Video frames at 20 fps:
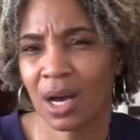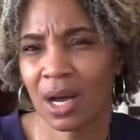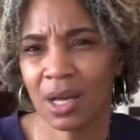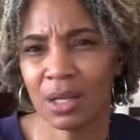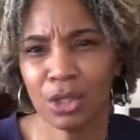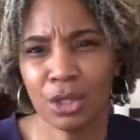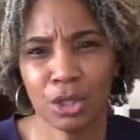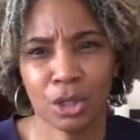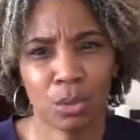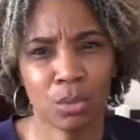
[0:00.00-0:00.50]

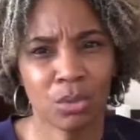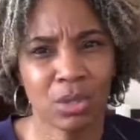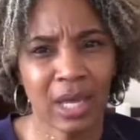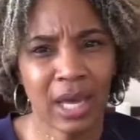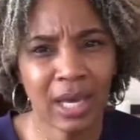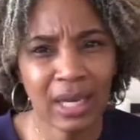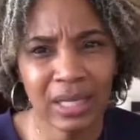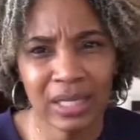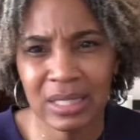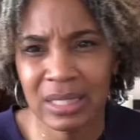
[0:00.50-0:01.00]
you know,
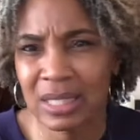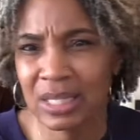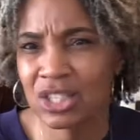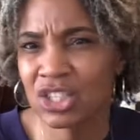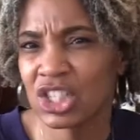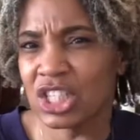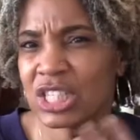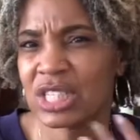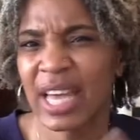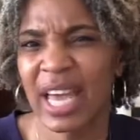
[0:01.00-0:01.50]
necklaces
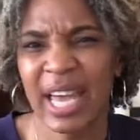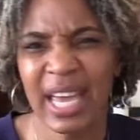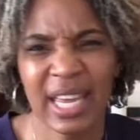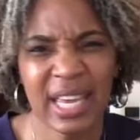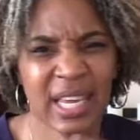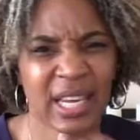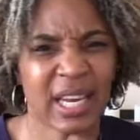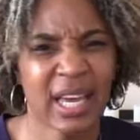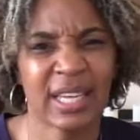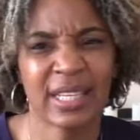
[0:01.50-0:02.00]
just
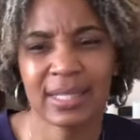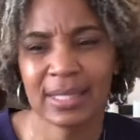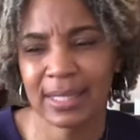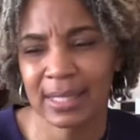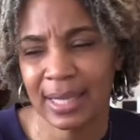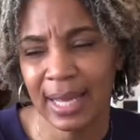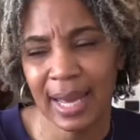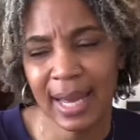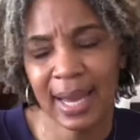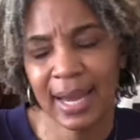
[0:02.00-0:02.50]
hanging, like
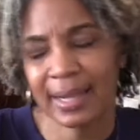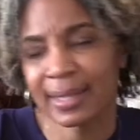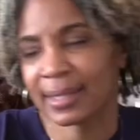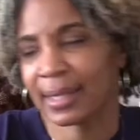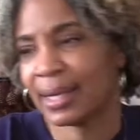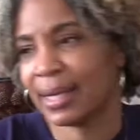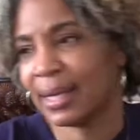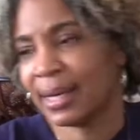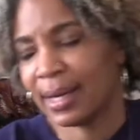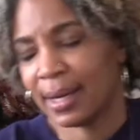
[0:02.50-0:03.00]
stacked.
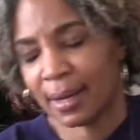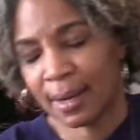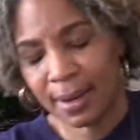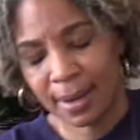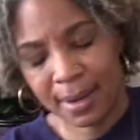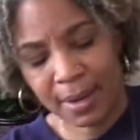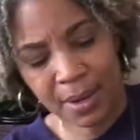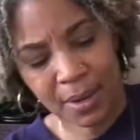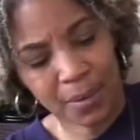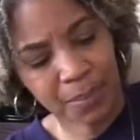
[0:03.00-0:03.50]

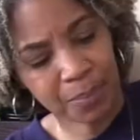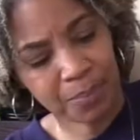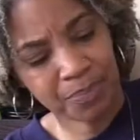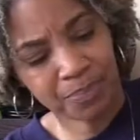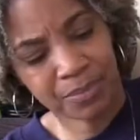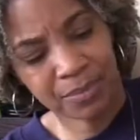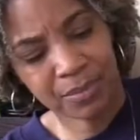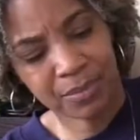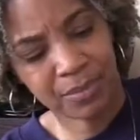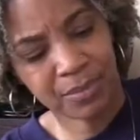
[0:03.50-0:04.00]

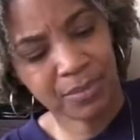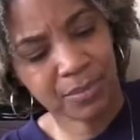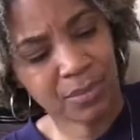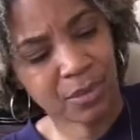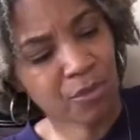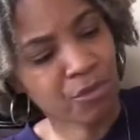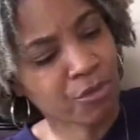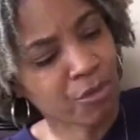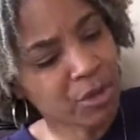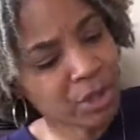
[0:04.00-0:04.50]
The
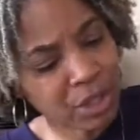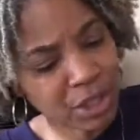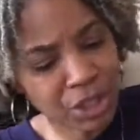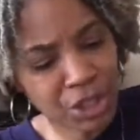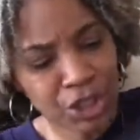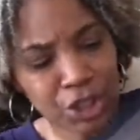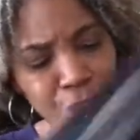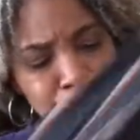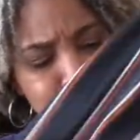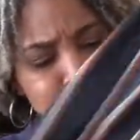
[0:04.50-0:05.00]
really
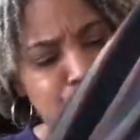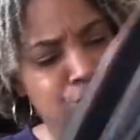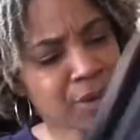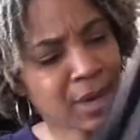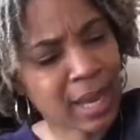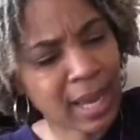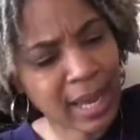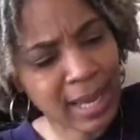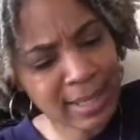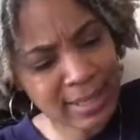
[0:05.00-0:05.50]
cute
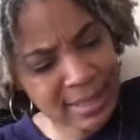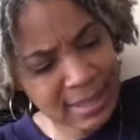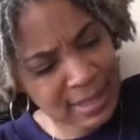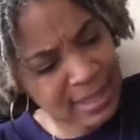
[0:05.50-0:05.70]
dress,